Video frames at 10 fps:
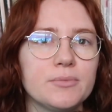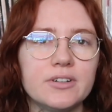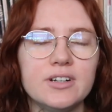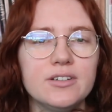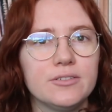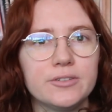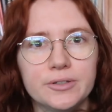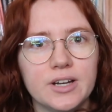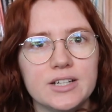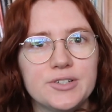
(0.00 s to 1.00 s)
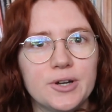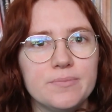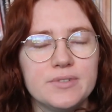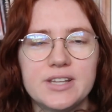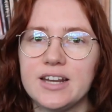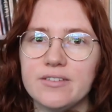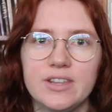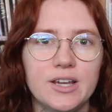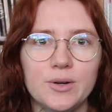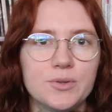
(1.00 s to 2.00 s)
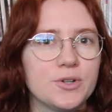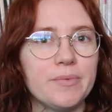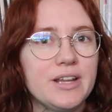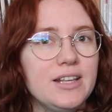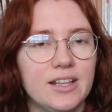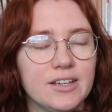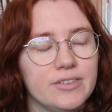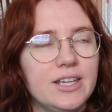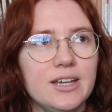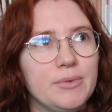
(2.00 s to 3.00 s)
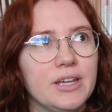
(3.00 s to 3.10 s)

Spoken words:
I'm not going to do a top 10 of the year or top anything of the year,